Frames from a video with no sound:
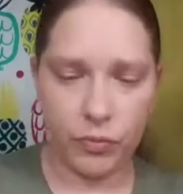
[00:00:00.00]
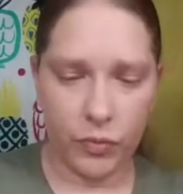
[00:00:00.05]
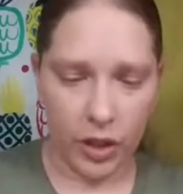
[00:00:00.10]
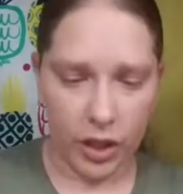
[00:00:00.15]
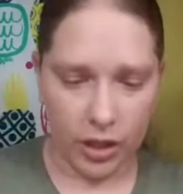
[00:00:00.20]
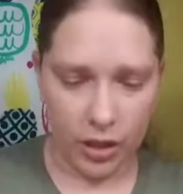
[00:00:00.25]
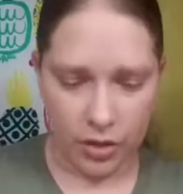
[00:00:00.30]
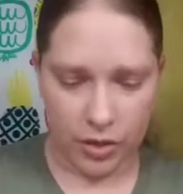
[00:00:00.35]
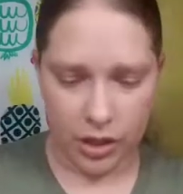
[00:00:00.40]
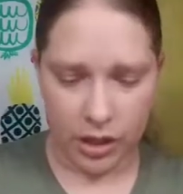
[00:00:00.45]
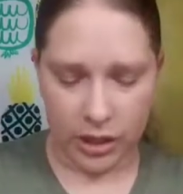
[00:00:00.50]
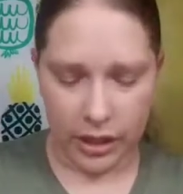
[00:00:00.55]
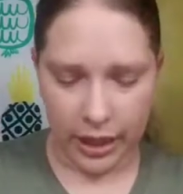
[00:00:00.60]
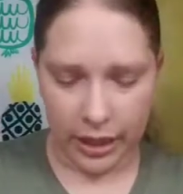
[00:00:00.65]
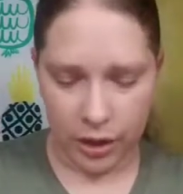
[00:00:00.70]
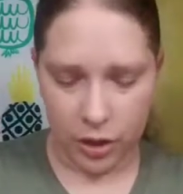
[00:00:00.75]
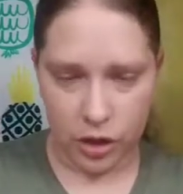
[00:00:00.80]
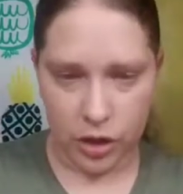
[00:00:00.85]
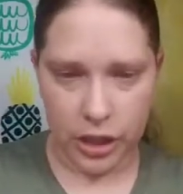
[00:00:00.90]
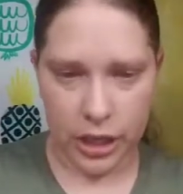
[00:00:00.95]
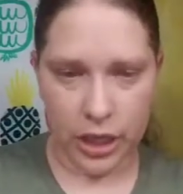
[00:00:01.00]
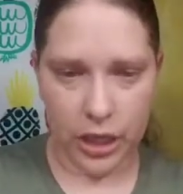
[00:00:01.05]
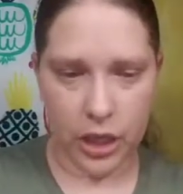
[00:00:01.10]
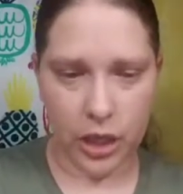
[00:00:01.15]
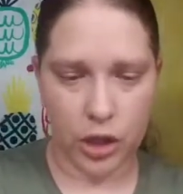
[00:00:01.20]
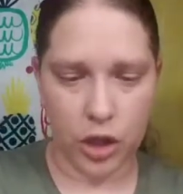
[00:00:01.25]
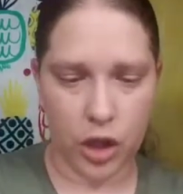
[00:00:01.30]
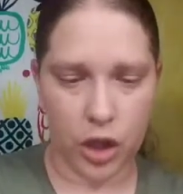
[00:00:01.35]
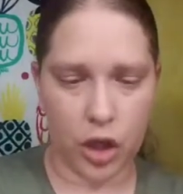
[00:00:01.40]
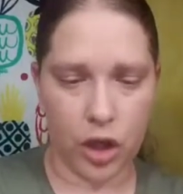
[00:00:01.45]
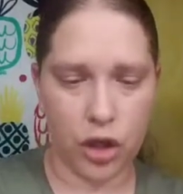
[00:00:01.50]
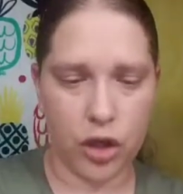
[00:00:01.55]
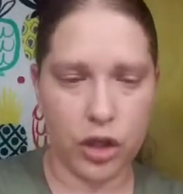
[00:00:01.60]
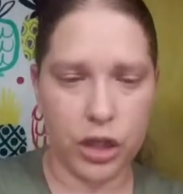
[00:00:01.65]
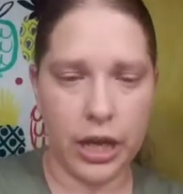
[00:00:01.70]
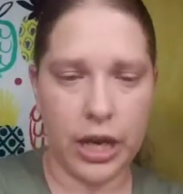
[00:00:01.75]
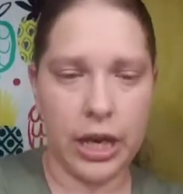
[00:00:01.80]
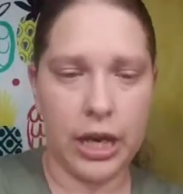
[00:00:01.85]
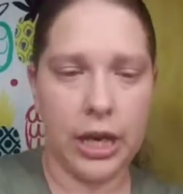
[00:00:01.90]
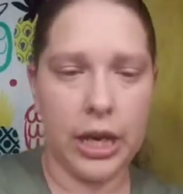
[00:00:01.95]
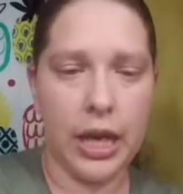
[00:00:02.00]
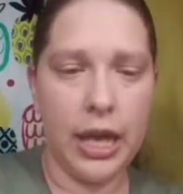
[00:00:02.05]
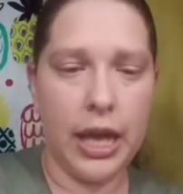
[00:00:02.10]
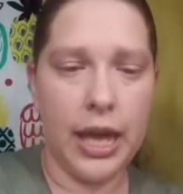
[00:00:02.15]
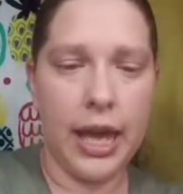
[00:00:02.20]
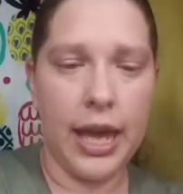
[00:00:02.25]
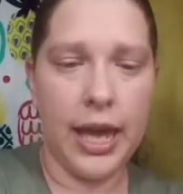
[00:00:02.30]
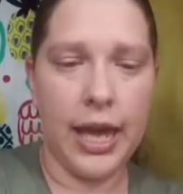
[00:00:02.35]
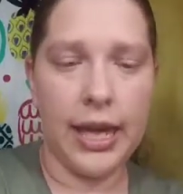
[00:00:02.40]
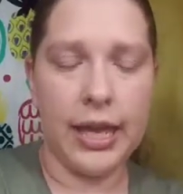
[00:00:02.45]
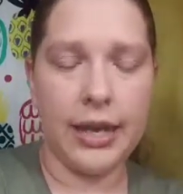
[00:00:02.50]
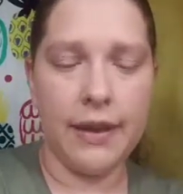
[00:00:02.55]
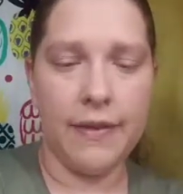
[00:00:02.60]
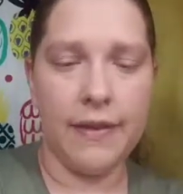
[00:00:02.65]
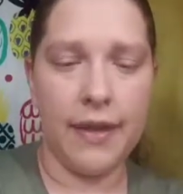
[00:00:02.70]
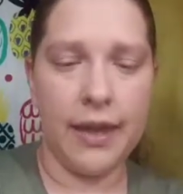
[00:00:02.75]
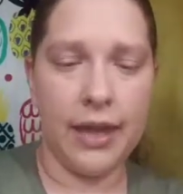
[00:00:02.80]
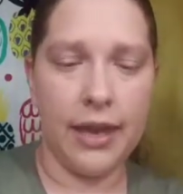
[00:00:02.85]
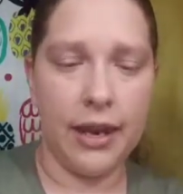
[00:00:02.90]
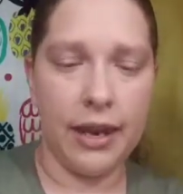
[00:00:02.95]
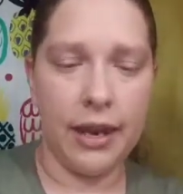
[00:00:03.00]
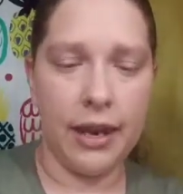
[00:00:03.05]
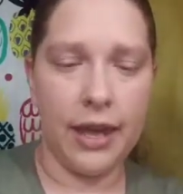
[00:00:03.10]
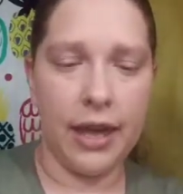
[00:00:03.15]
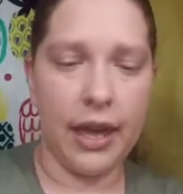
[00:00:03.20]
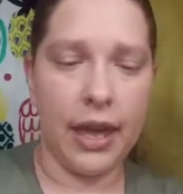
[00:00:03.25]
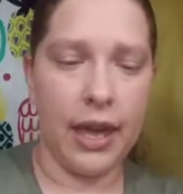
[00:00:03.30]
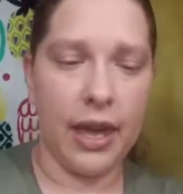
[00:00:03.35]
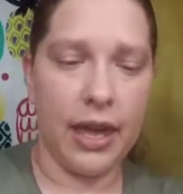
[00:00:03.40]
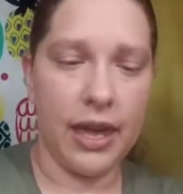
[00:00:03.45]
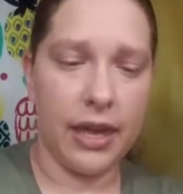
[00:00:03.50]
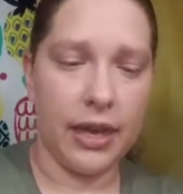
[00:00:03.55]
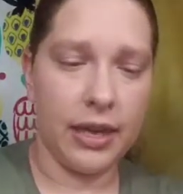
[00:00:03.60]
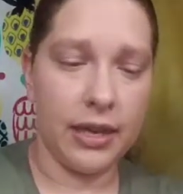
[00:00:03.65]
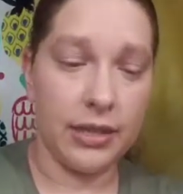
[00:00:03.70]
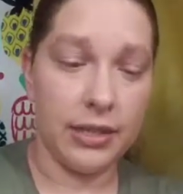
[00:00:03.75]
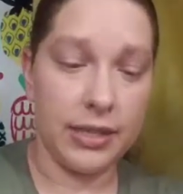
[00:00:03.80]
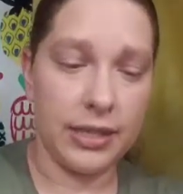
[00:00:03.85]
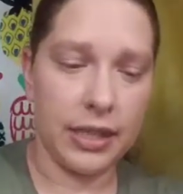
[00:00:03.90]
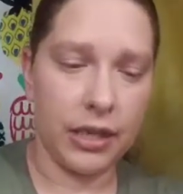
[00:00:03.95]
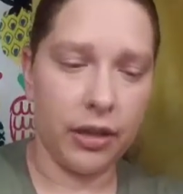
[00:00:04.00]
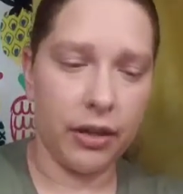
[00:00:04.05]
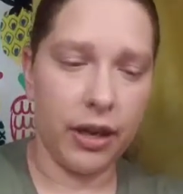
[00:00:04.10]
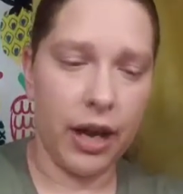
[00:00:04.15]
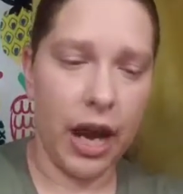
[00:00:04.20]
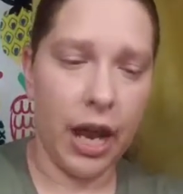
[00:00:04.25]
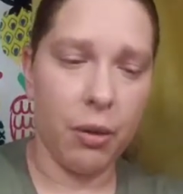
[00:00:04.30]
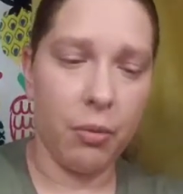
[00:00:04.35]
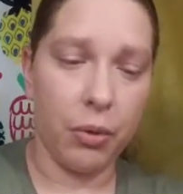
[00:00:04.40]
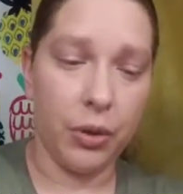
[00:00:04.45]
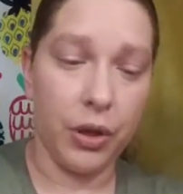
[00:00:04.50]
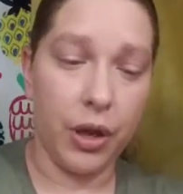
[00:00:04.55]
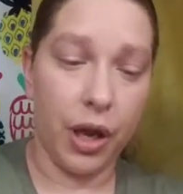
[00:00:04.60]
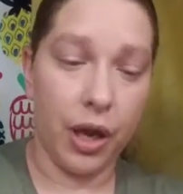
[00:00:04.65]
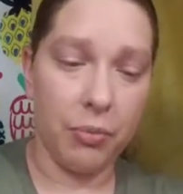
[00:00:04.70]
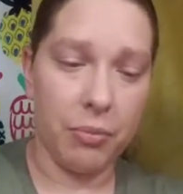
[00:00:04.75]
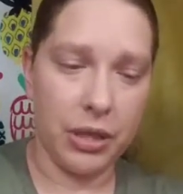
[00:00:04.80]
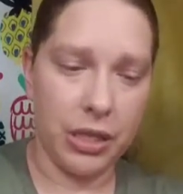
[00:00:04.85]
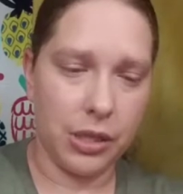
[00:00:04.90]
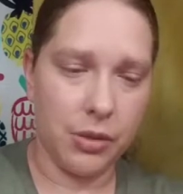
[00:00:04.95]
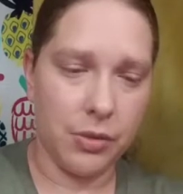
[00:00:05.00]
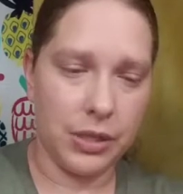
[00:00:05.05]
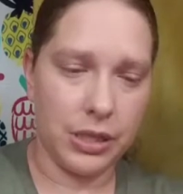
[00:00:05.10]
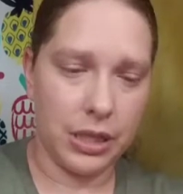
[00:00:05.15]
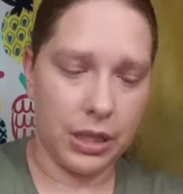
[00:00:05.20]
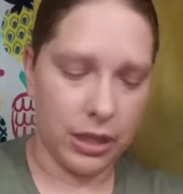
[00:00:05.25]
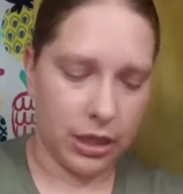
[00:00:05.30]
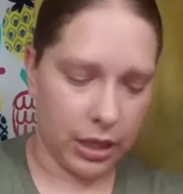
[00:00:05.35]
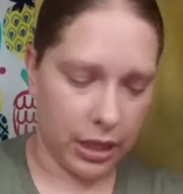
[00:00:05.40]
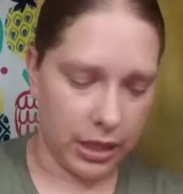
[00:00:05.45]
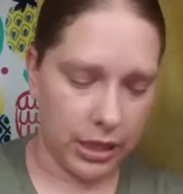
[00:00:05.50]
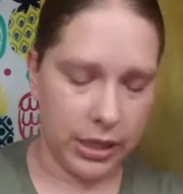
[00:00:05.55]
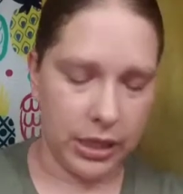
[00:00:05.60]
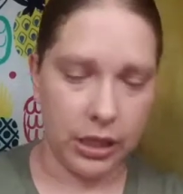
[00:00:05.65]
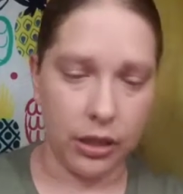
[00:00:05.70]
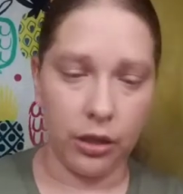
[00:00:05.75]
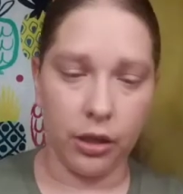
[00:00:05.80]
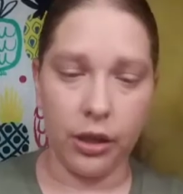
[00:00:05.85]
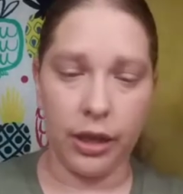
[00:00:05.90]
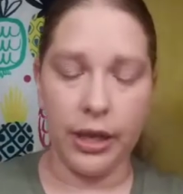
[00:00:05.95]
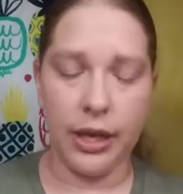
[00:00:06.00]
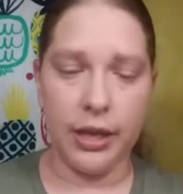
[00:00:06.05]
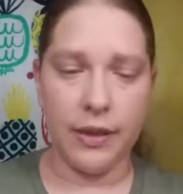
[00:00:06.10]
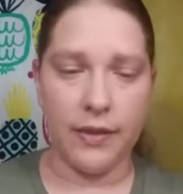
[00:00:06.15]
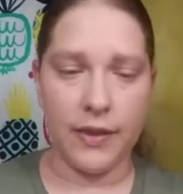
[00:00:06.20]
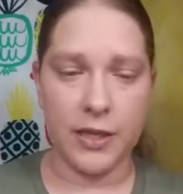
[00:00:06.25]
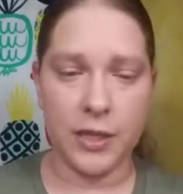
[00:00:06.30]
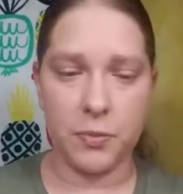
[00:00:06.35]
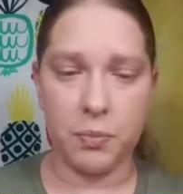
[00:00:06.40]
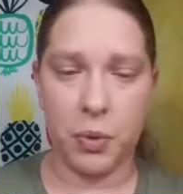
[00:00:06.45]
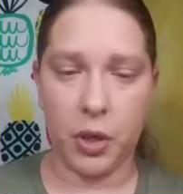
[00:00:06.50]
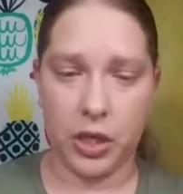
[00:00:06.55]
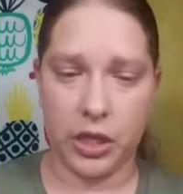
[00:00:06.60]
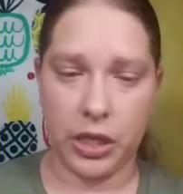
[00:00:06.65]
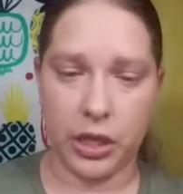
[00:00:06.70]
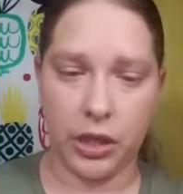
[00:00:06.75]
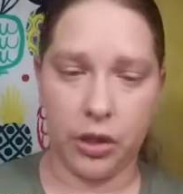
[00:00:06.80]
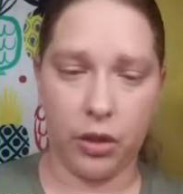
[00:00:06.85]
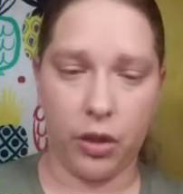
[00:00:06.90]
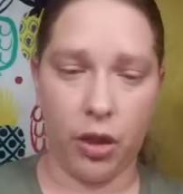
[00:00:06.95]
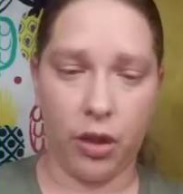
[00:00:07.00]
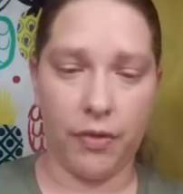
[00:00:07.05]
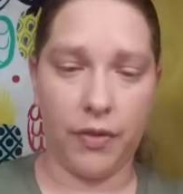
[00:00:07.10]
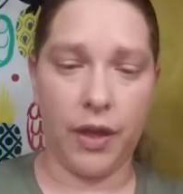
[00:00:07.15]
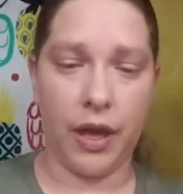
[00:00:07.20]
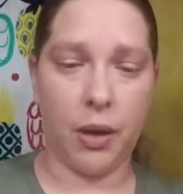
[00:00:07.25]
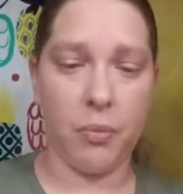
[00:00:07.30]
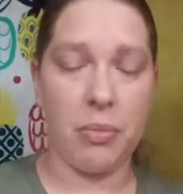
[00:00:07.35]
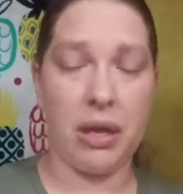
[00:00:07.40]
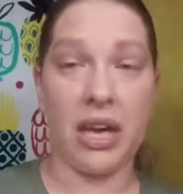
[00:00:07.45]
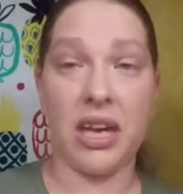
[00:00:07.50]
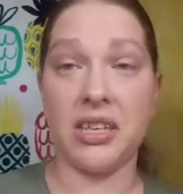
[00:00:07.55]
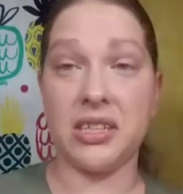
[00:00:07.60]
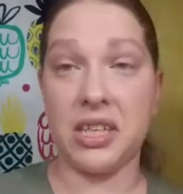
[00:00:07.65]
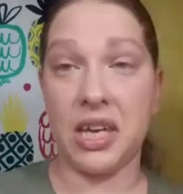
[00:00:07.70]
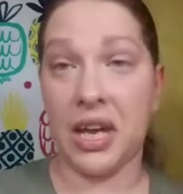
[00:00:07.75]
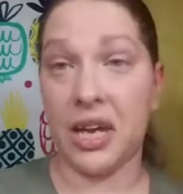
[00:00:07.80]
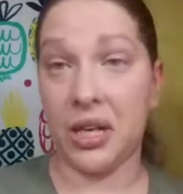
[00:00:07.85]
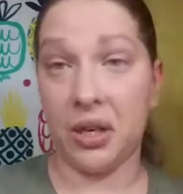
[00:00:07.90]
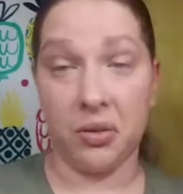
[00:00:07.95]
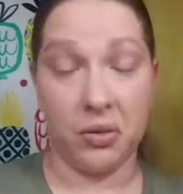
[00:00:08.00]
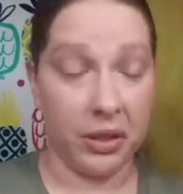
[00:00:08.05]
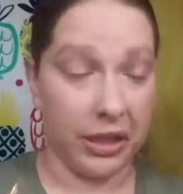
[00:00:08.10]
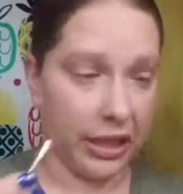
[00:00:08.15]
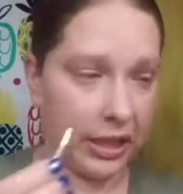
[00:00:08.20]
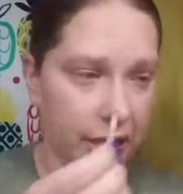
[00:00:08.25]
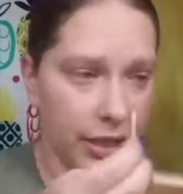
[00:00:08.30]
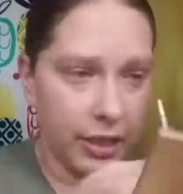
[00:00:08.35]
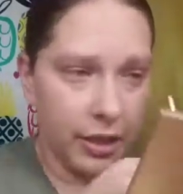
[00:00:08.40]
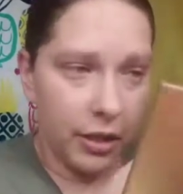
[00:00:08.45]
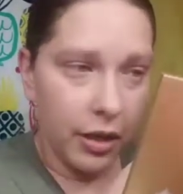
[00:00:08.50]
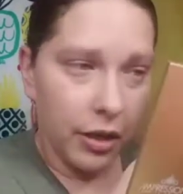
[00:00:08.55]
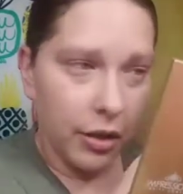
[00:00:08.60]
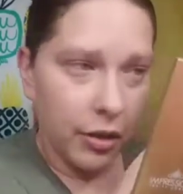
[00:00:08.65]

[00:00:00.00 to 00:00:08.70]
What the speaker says: There's a lighter shade, a darker shade, and then a concealer. I will not be using the concealer in this particular thing because I don't like it.